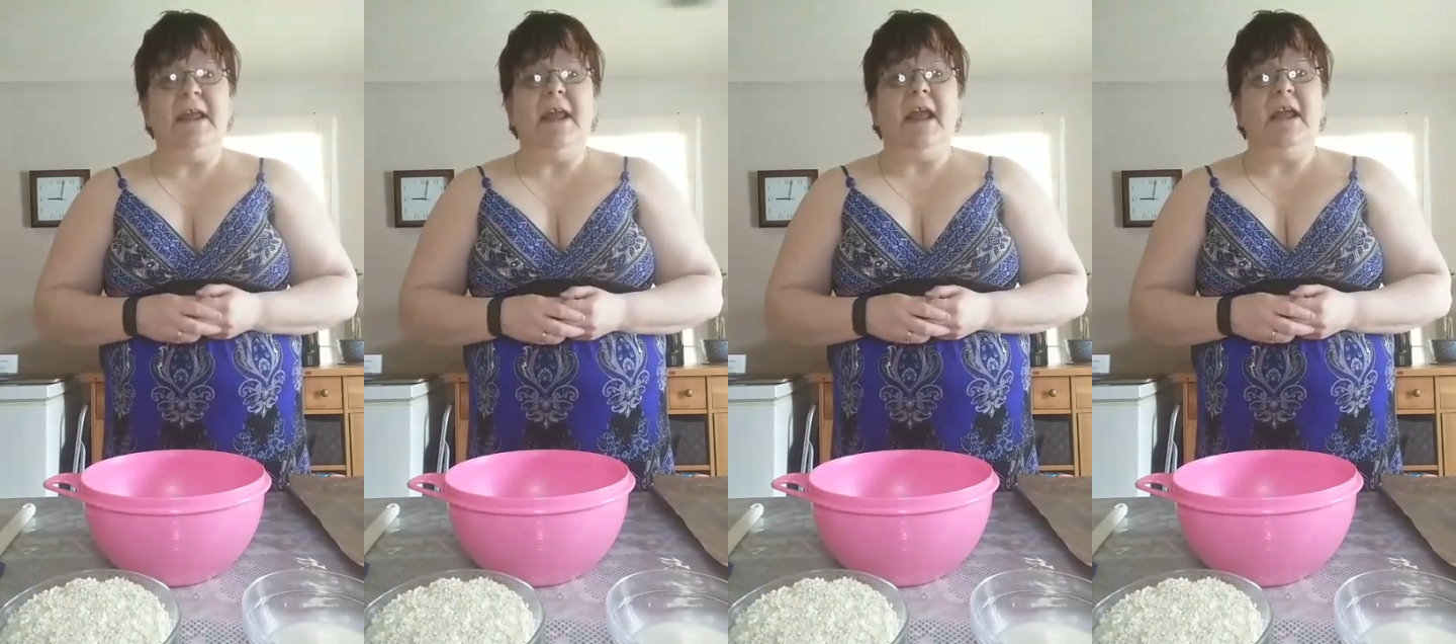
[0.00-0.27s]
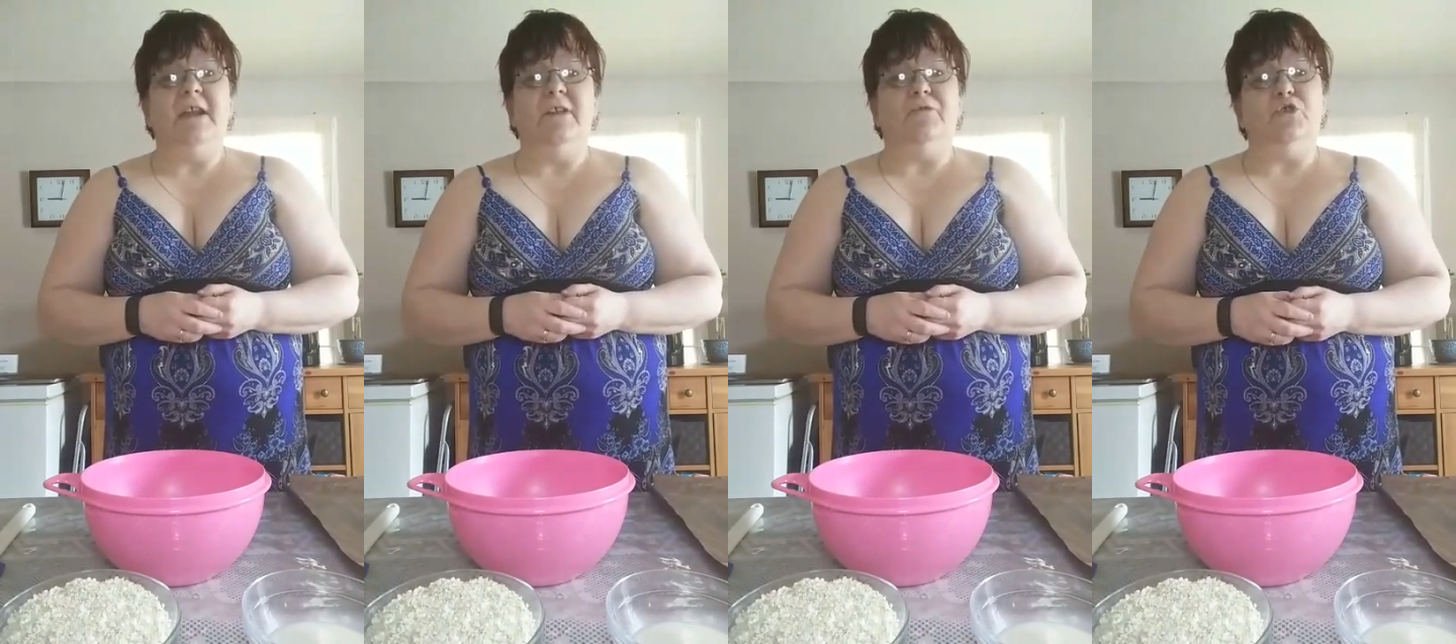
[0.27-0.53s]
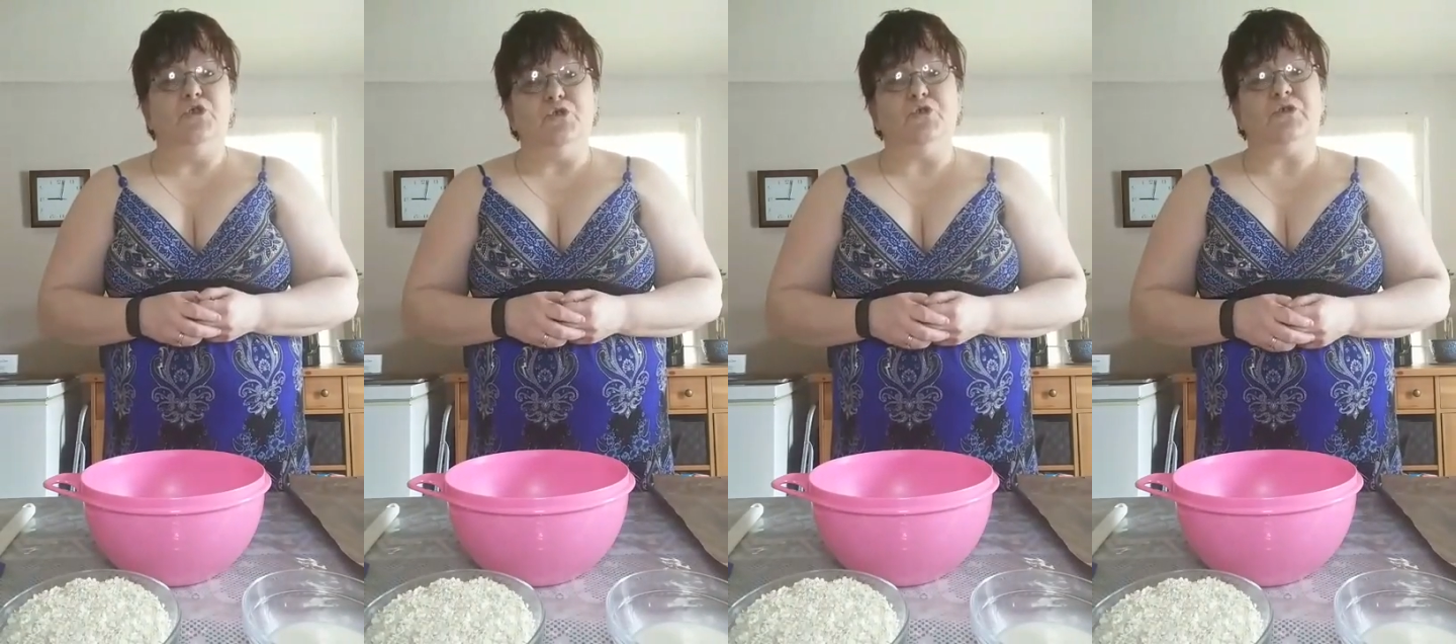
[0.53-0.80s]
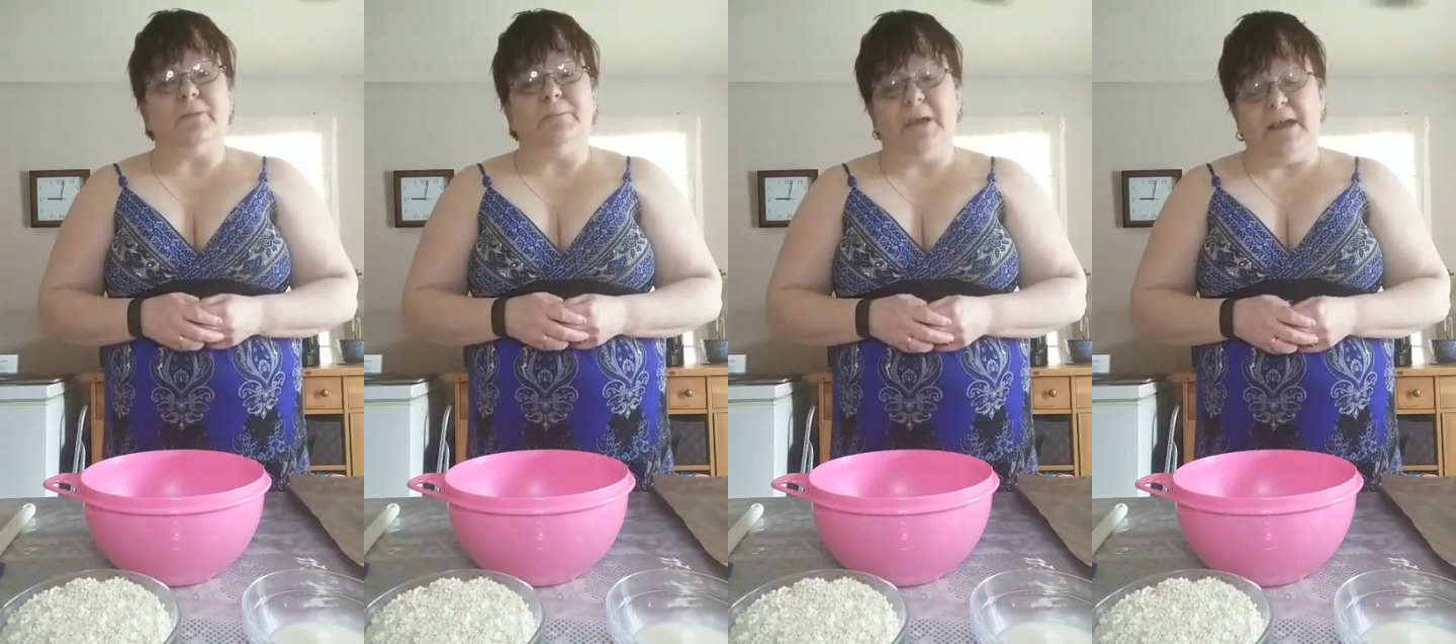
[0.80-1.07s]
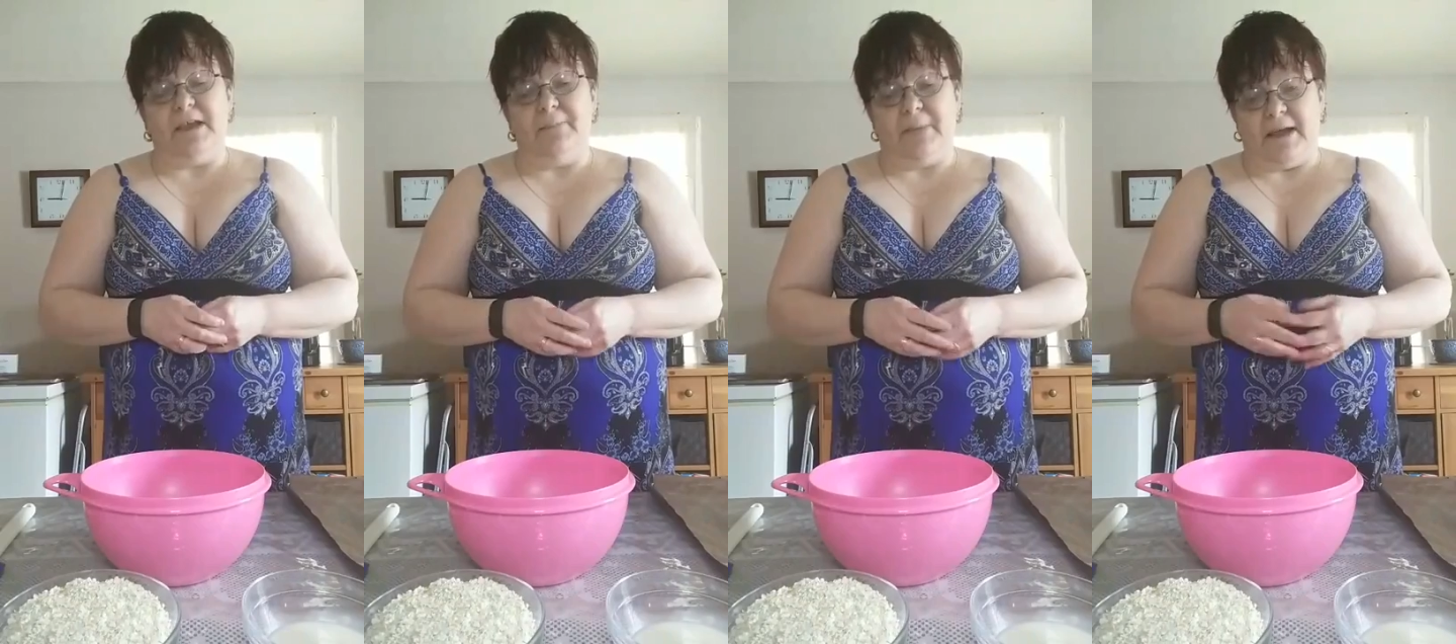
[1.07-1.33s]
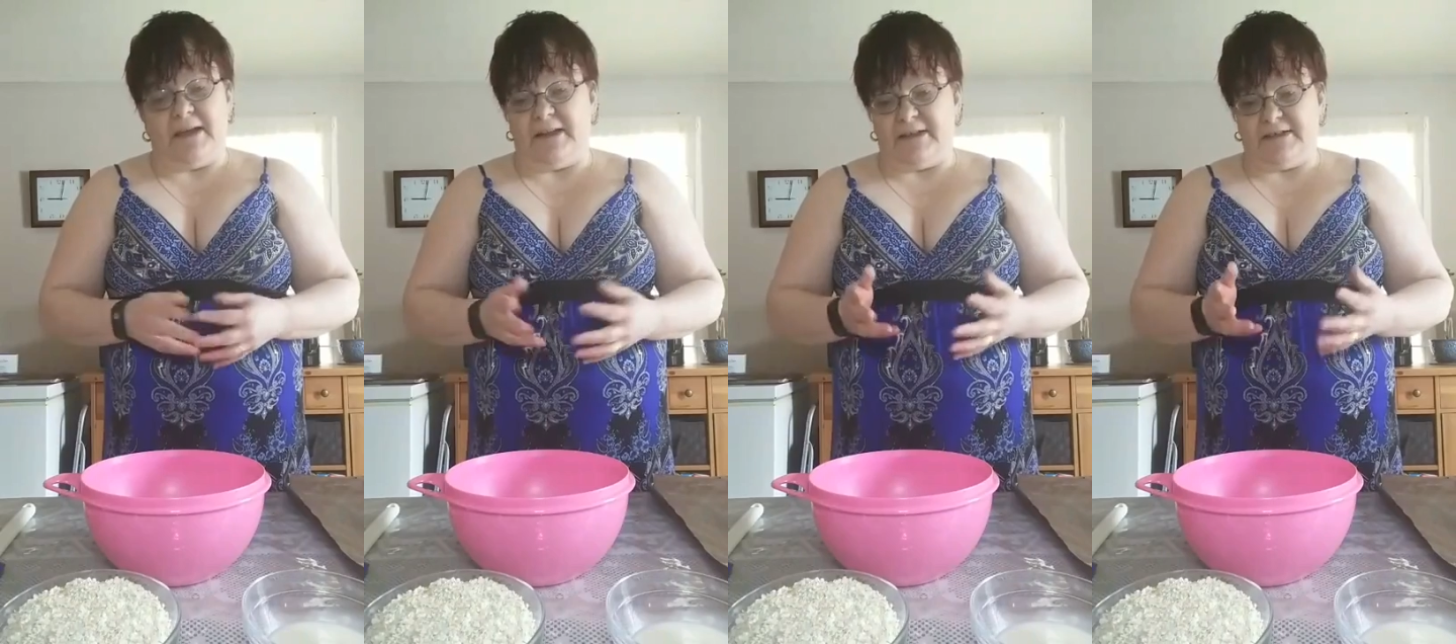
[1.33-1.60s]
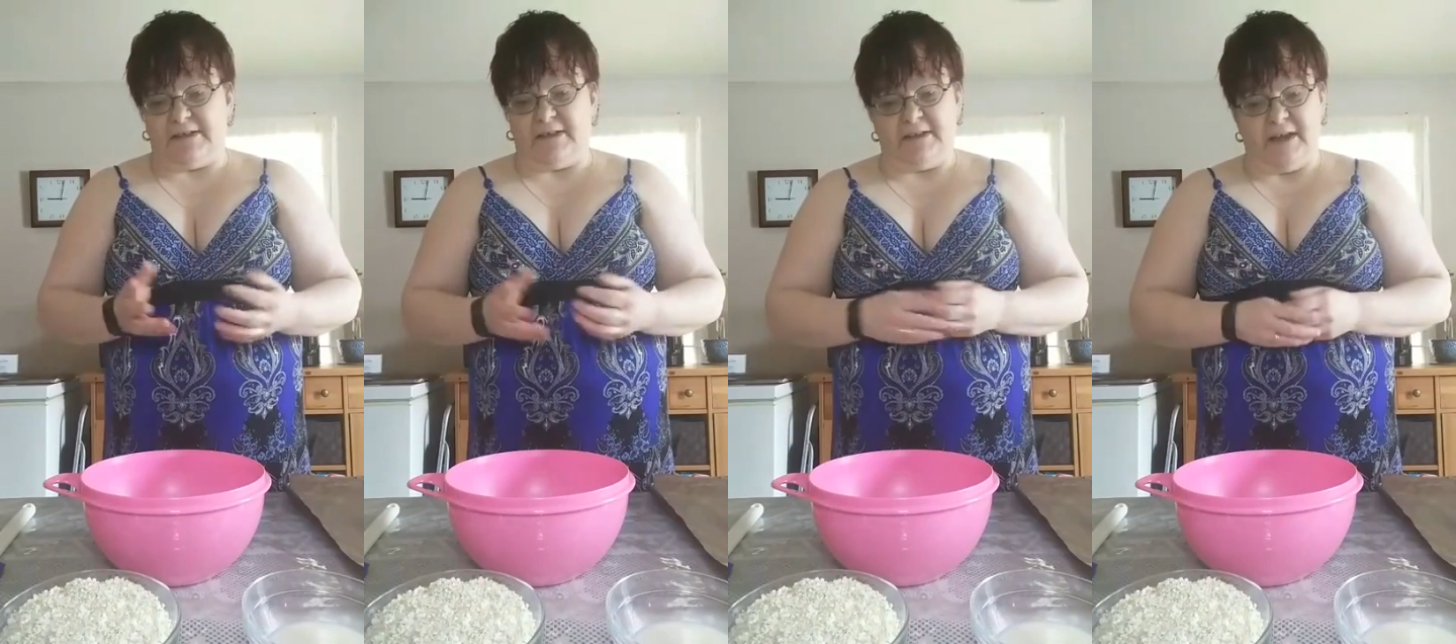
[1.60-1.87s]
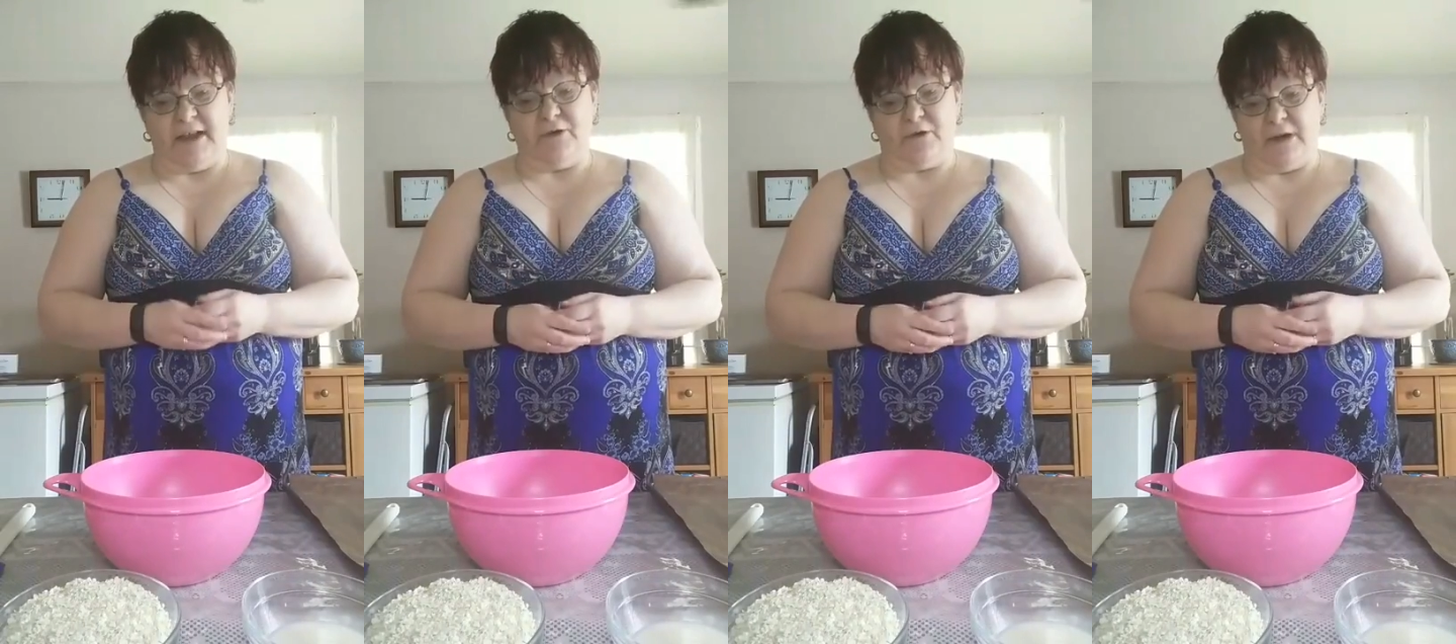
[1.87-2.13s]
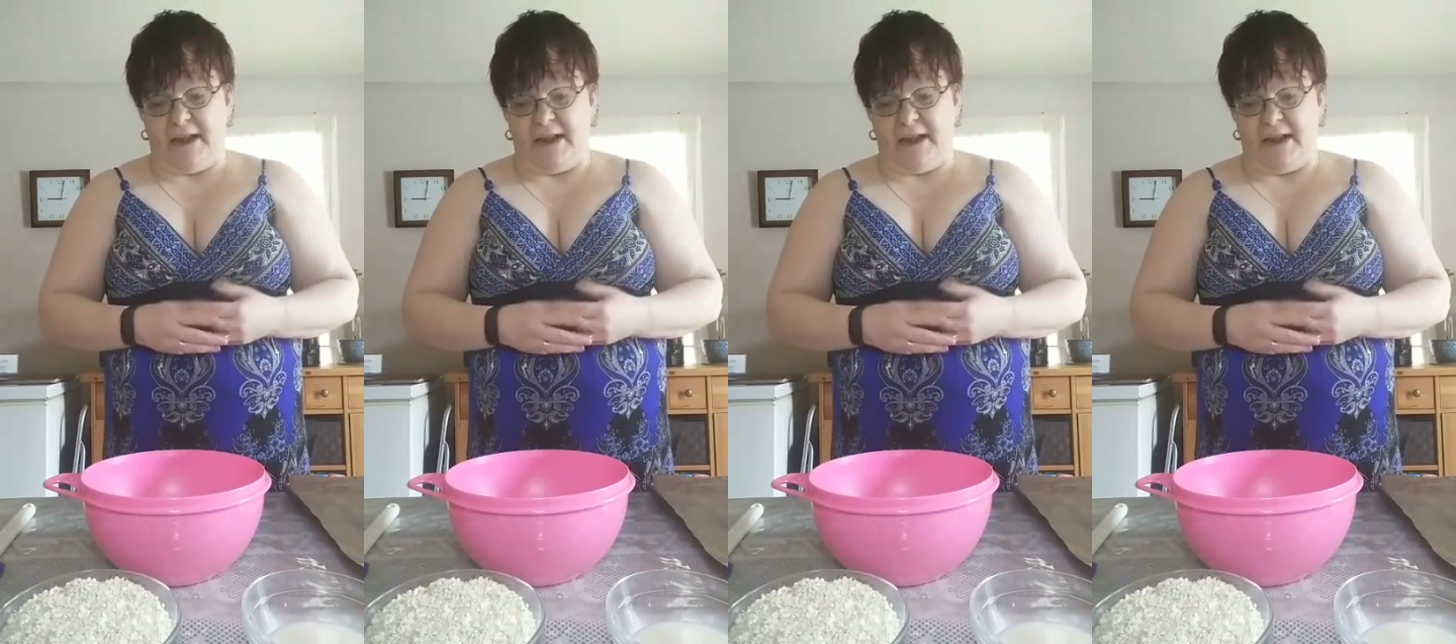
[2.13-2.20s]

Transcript: And if you choose a baking pan that's lighter,